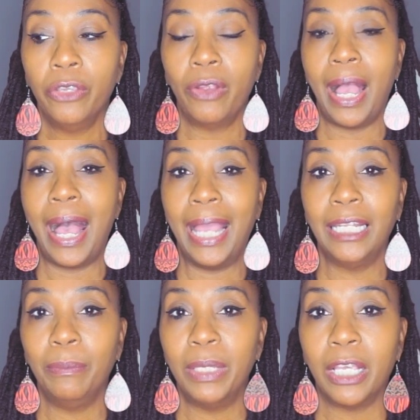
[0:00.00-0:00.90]
You're
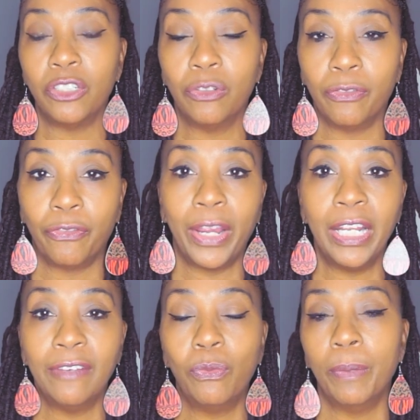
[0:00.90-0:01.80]
hiding because you're
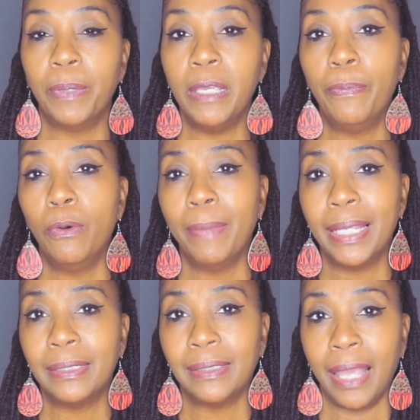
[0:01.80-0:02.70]
afraid of what people
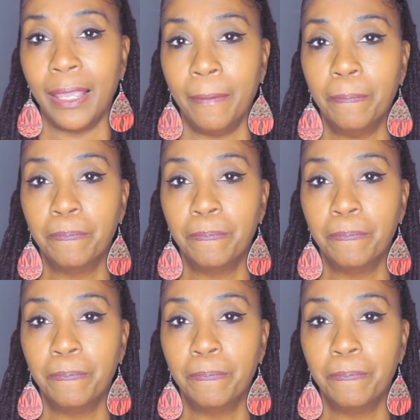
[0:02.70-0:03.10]
may say.